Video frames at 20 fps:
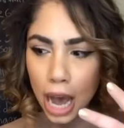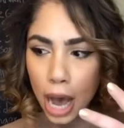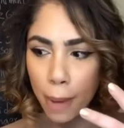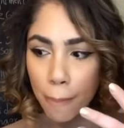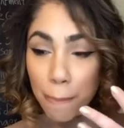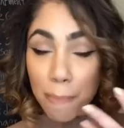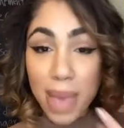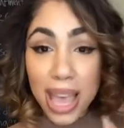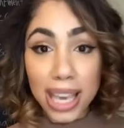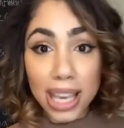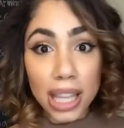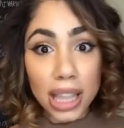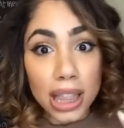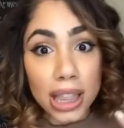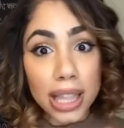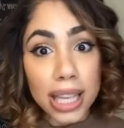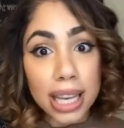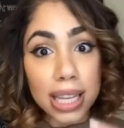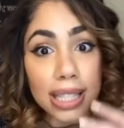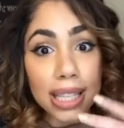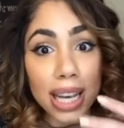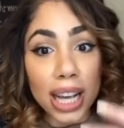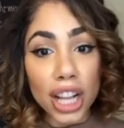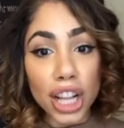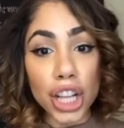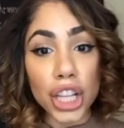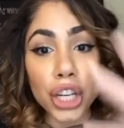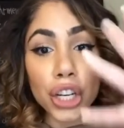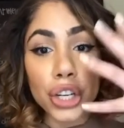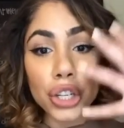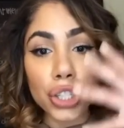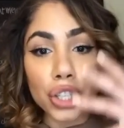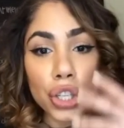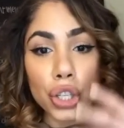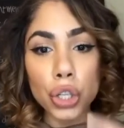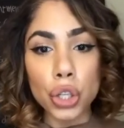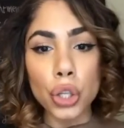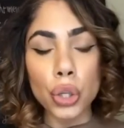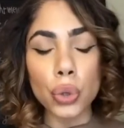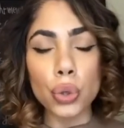making things clear to
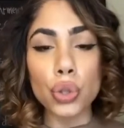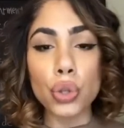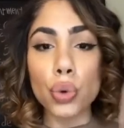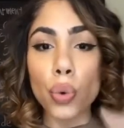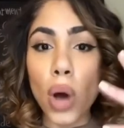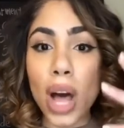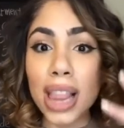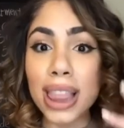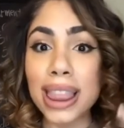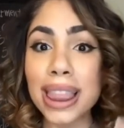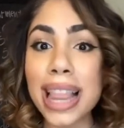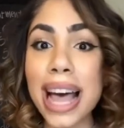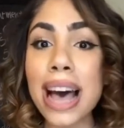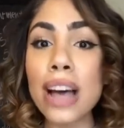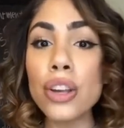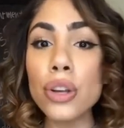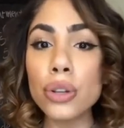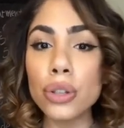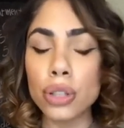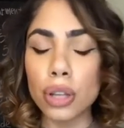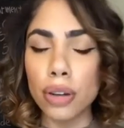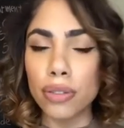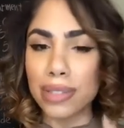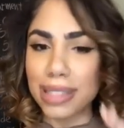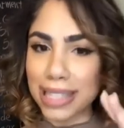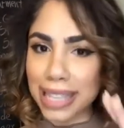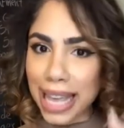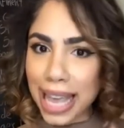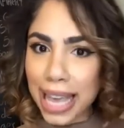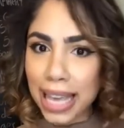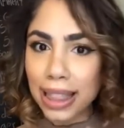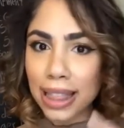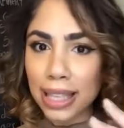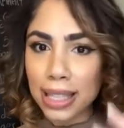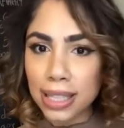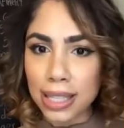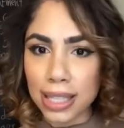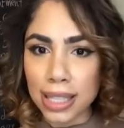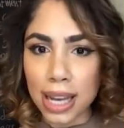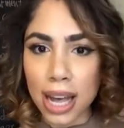you. So allow yourself, take this
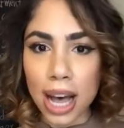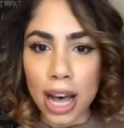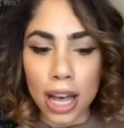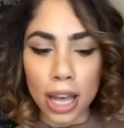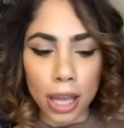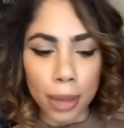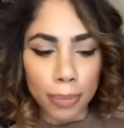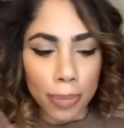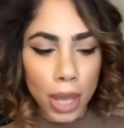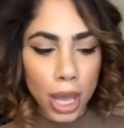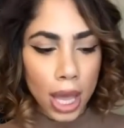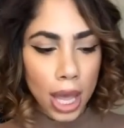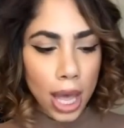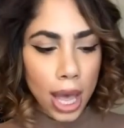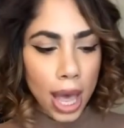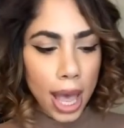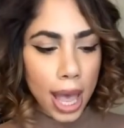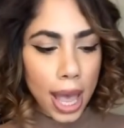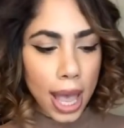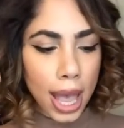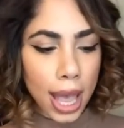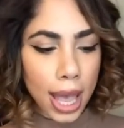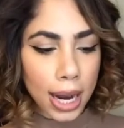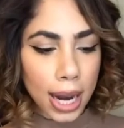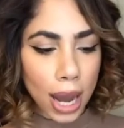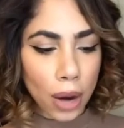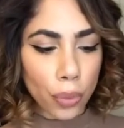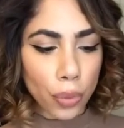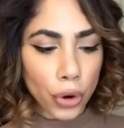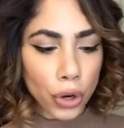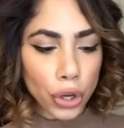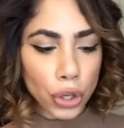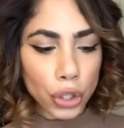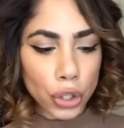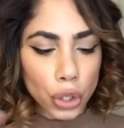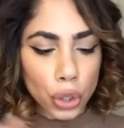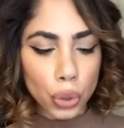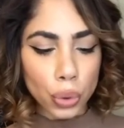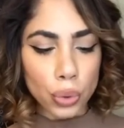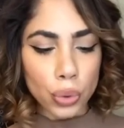time, and I want you
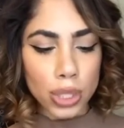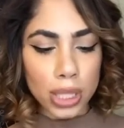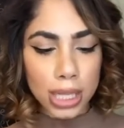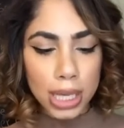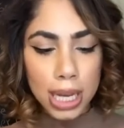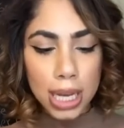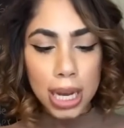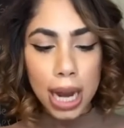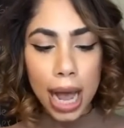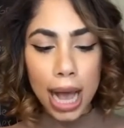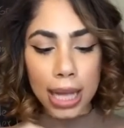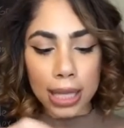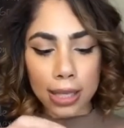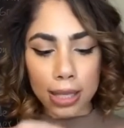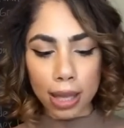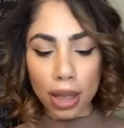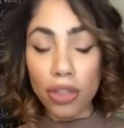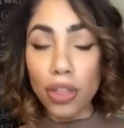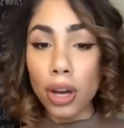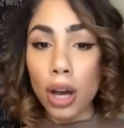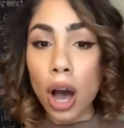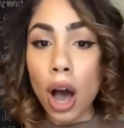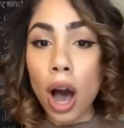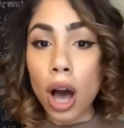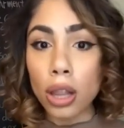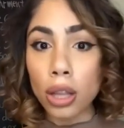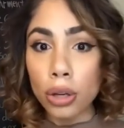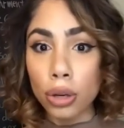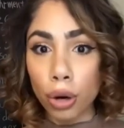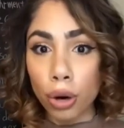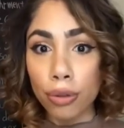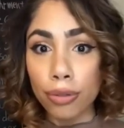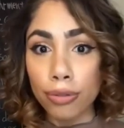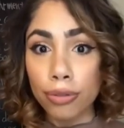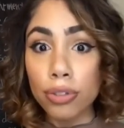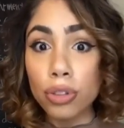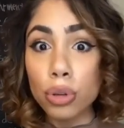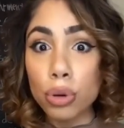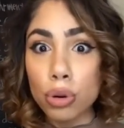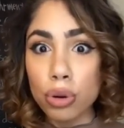to see it as the color of
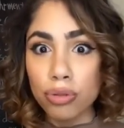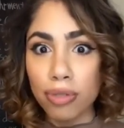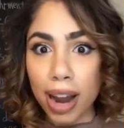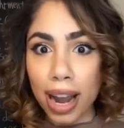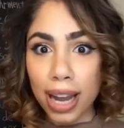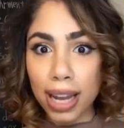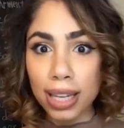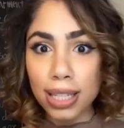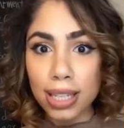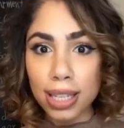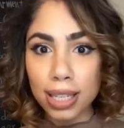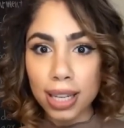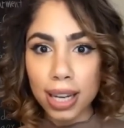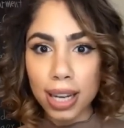fluorite